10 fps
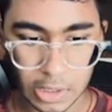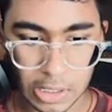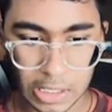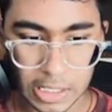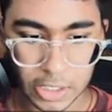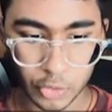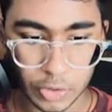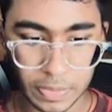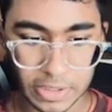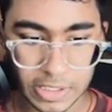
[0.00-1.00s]
uh, queen
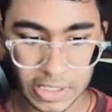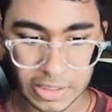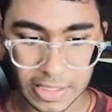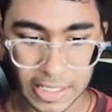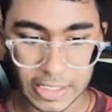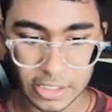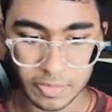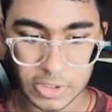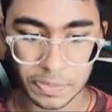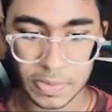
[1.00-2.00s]
b six, knight takes,
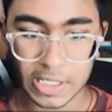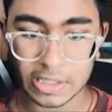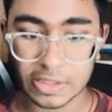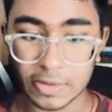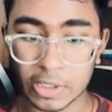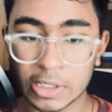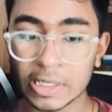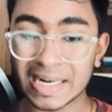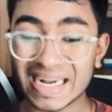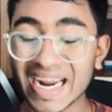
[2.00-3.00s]
bishop takes, the
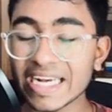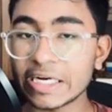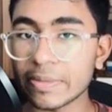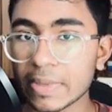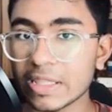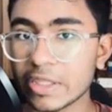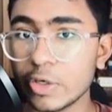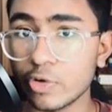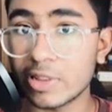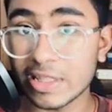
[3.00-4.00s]
knight remains a
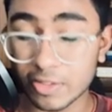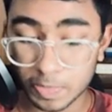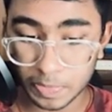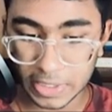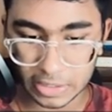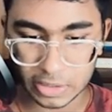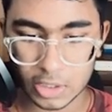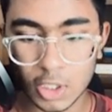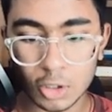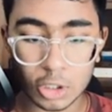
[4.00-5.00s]
useless piece.
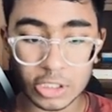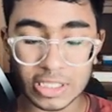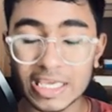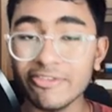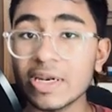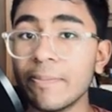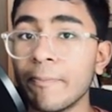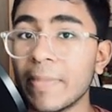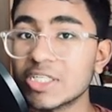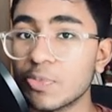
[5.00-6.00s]
So it's even a
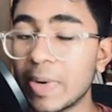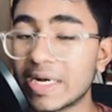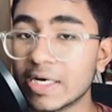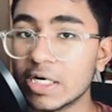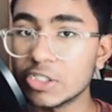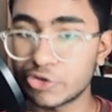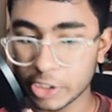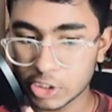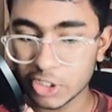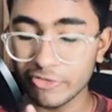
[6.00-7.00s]
much better
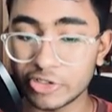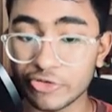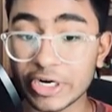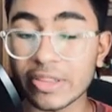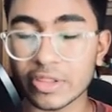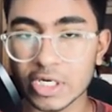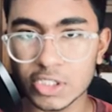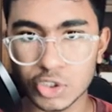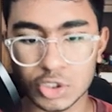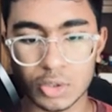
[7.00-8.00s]
structure which we
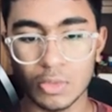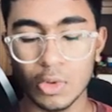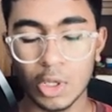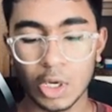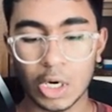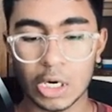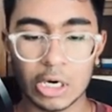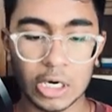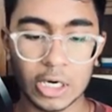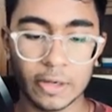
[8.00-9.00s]
discussed.
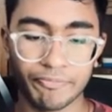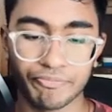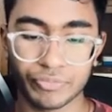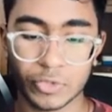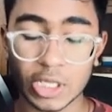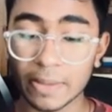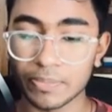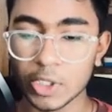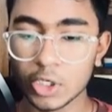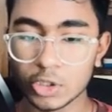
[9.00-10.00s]
Uh, so yeah,
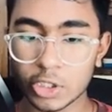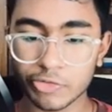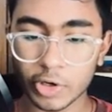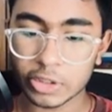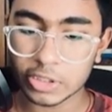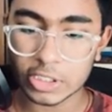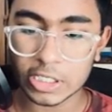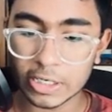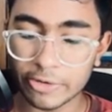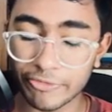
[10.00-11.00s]
this was the
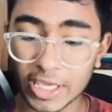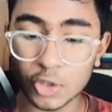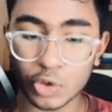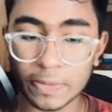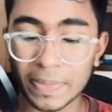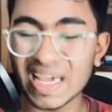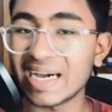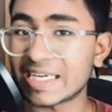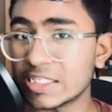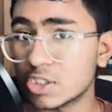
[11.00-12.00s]
way you can play
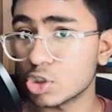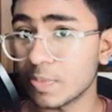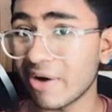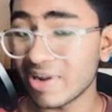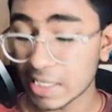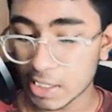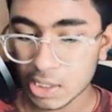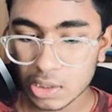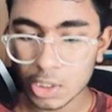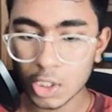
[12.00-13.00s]
against the Jobava London.
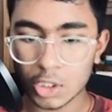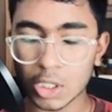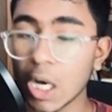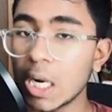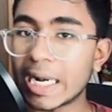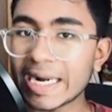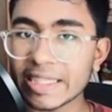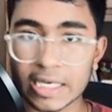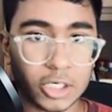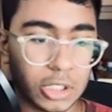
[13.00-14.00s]
So now let's
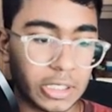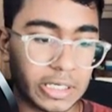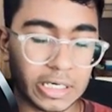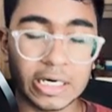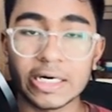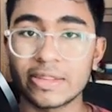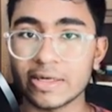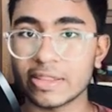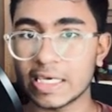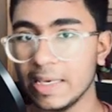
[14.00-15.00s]
uh, discuss
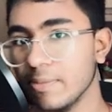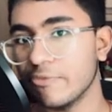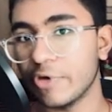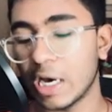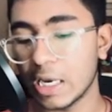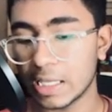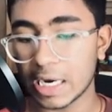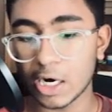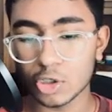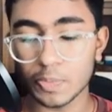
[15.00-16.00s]
a game where like
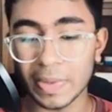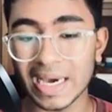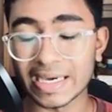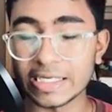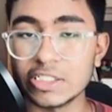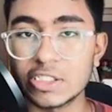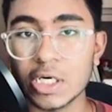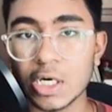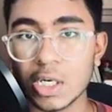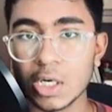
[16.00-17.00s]
how to play against the
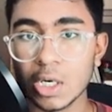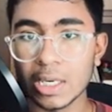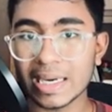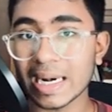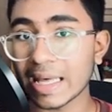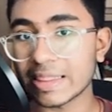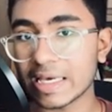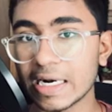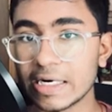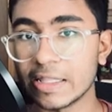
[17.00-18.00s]

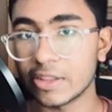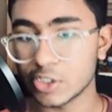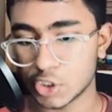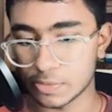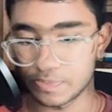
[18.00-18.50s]
classical London system.